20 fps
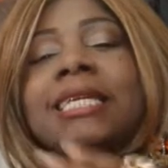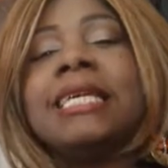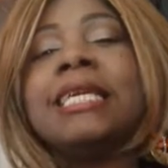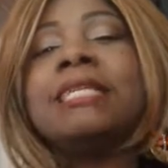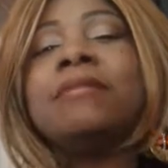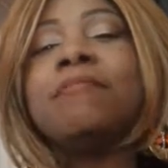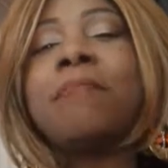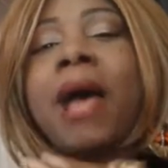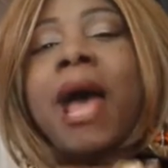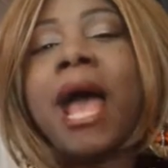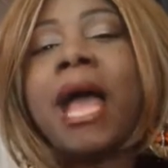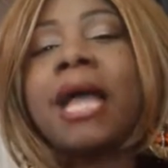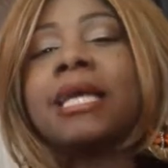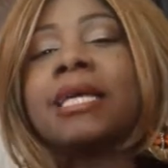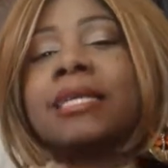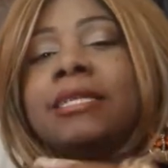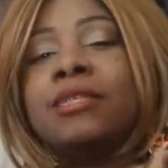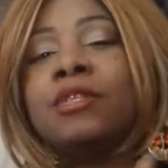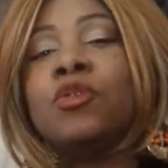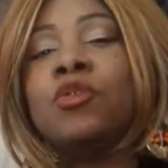get
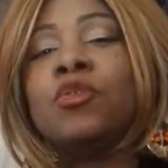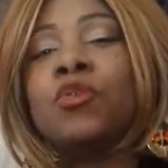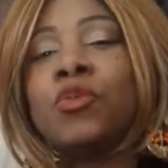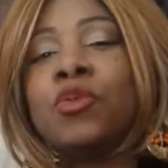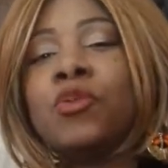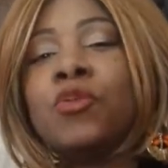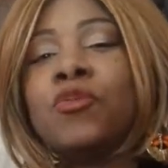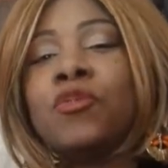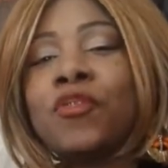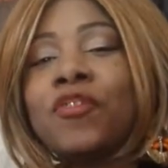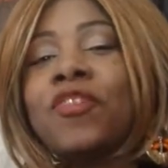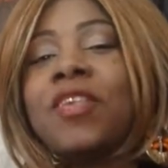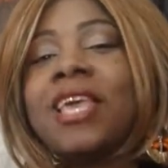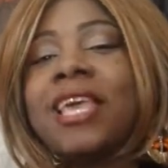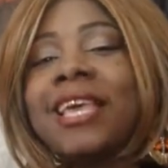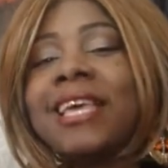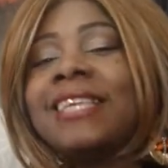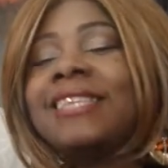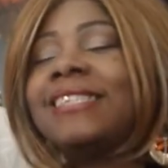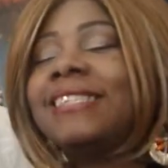back in the groove of
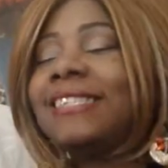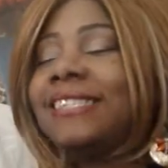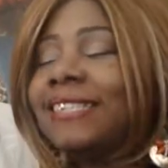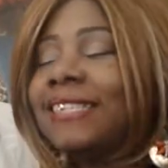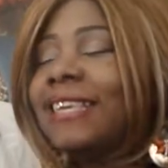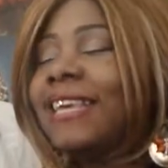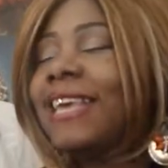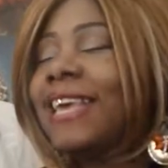things.